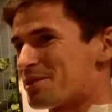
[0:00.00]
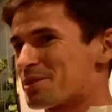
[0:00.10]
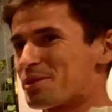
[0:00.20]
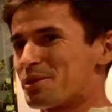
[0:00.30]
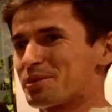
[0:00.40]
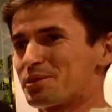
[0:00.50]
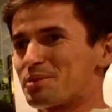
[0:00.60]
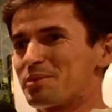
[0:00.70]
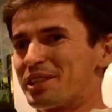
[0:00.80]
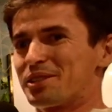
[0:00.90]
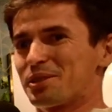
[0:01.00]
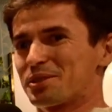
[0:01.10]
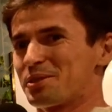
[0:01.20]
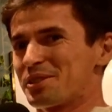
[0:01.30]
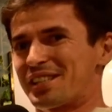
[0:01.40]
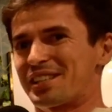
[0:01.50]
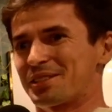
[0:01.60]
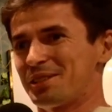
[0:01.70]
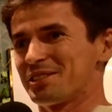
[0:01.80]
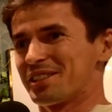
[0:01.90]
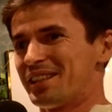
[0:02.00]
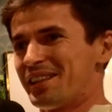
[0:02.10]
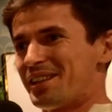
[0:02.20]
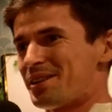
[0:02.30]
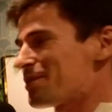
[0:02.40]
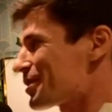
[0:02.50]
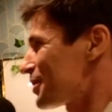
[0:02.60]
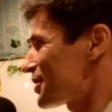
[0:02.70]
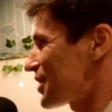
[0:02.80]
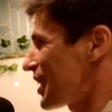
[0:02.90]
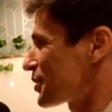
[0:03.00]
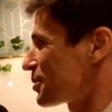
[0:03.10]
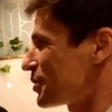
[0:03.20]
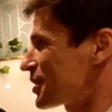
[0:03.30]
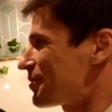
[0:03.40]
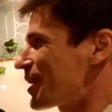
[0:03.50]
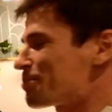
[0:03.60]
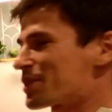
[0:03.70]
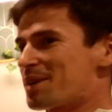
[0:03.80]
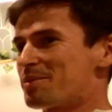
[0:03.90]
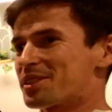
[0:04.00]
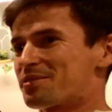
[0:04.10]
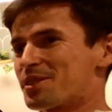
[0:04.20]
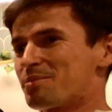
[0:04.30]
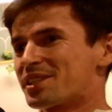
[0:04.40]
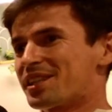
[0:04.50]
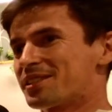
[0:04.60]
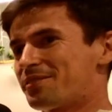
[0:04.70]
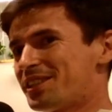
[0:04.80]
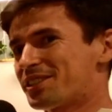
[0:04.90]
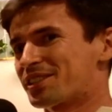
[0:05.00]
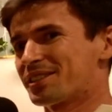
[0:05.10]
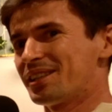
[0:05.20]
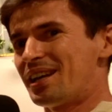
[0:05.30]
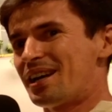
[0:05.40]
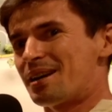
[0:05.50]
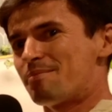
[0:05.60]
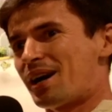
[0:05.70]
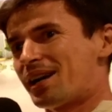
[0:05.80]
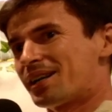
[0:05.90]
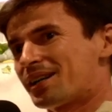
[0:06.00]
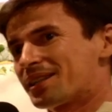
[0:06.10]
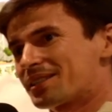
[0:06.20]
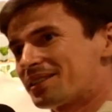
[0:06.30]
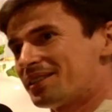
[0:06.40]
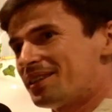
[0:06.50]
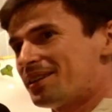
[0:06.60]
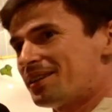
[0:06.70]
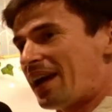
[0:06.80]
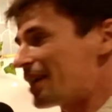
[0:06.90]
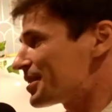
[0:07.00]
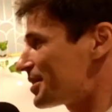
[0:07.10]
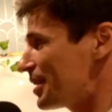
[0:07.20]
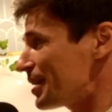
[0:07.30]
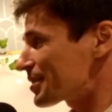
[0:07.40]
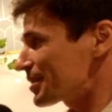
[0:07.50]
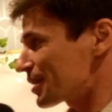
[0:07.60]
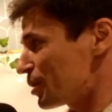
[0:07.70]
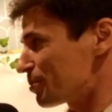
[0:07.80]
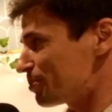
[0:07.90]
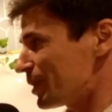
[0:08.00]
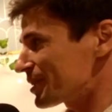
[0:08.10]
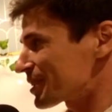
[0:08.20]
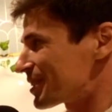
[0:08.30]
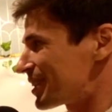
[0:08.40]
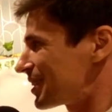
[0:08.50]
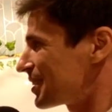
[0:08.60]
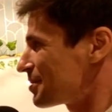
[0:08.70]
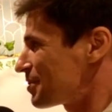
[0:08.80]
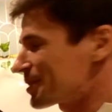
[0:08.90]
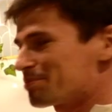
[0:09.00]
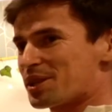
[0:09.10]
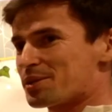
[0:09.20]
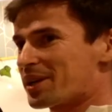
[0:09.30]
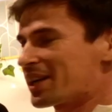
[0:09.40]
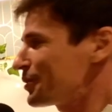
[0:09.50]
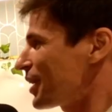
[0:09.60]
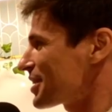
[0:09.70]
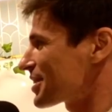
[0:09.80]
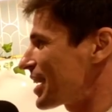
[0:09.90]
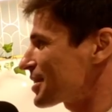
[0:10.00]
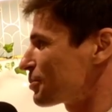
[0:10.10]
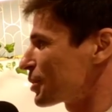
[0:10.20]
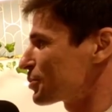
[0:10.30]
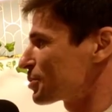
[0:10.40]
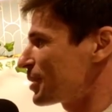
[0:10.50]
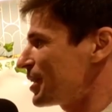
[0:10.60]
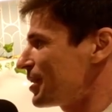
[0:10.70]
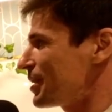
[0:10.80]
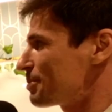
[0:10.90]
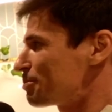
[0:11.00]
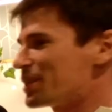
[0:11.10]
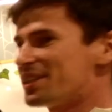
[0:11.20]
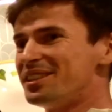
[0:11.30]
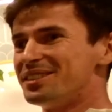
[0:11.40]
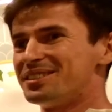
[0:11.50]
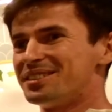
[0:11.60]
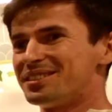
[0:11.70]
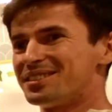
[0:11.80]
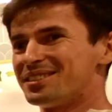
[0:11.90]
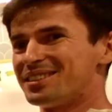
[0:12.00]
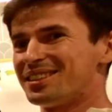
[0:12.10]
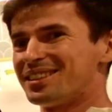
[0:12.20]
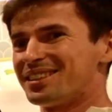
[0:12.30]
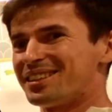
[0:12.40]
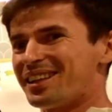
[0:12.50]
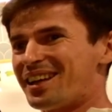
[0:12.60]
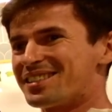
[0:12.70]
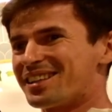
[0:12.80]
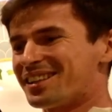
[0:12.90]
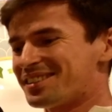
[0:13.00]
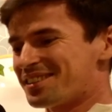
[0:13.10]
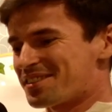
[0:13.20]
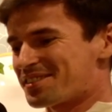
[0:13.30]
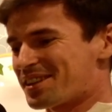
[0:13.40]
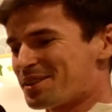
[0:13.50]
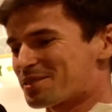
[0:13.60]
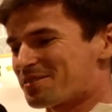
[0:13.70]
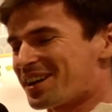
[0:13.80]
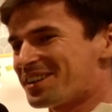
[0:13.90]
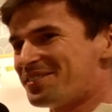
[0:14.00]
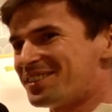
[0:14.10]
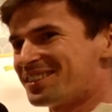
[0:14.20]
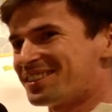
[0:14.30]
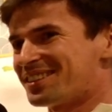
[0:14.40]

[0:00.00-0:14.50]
Or you're normally not doing this at all. You're not trying to modify parameter from inside the function. But in C, that's a common pattern. But by the way, can you guys guess what would be B in the end? 3 or 5?